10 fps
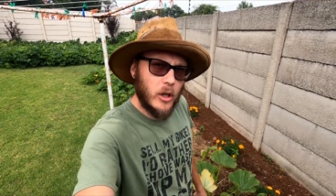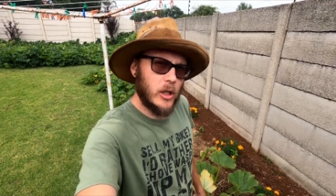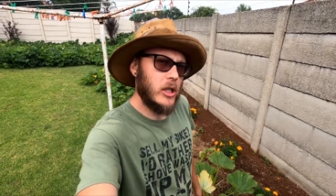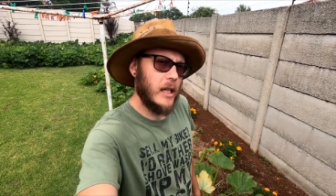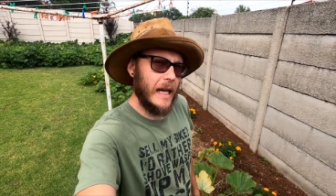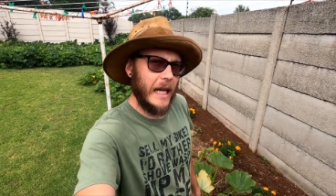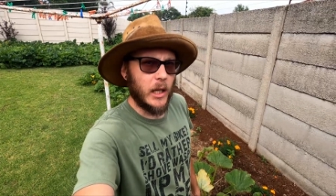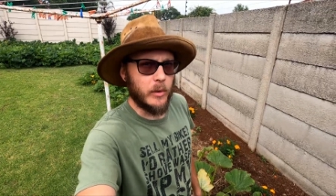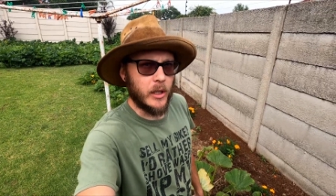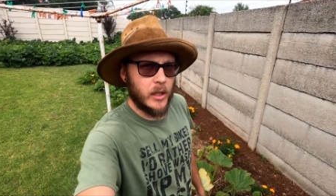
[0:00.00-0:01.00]
not so
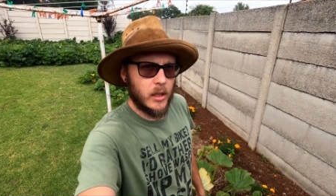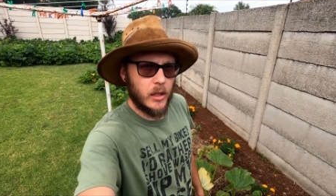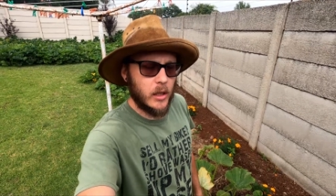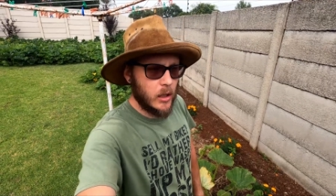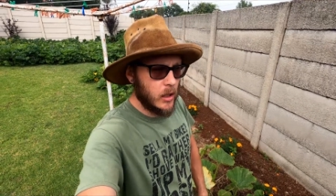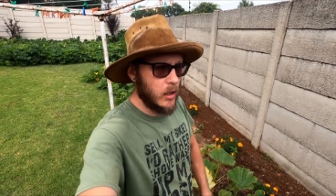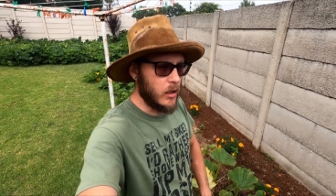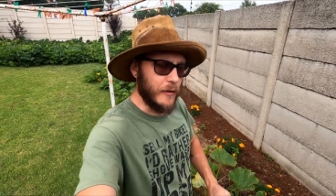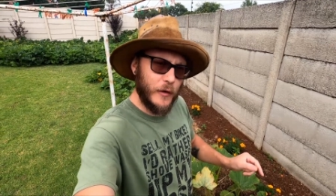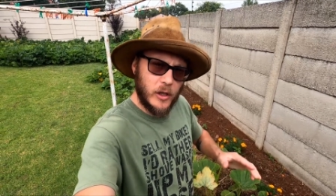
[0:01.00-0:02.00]
lacquer.
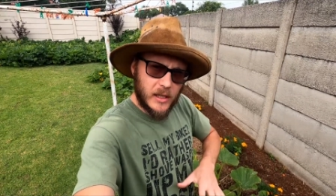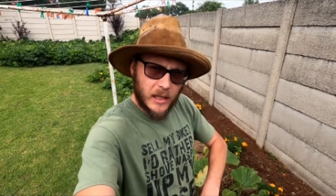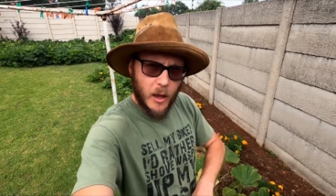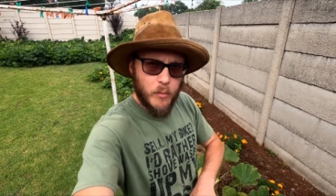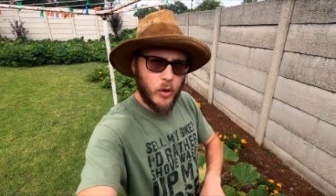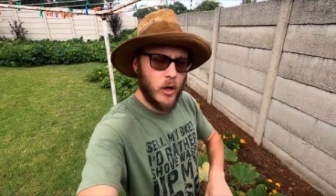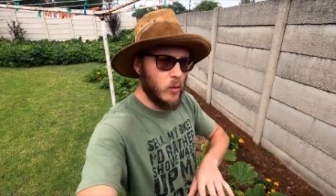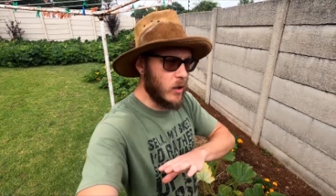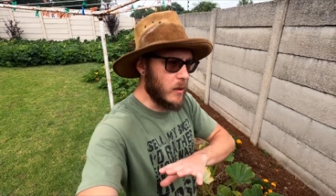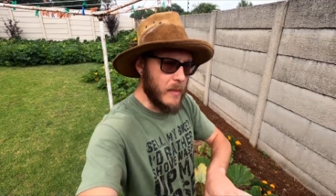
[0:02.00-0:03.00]
The fruits that they put
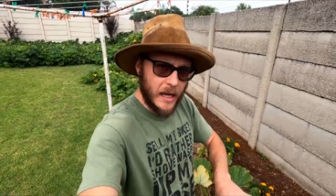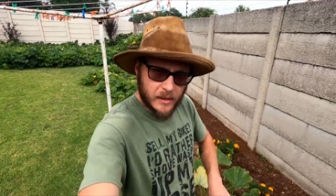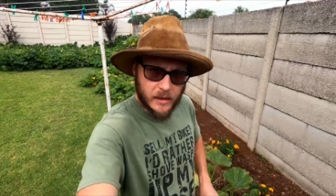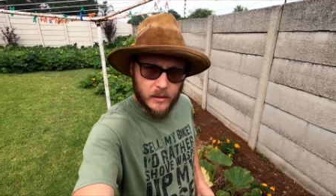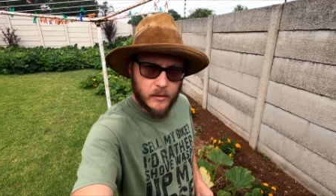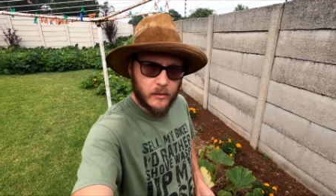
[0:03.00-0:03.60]
on were amazing.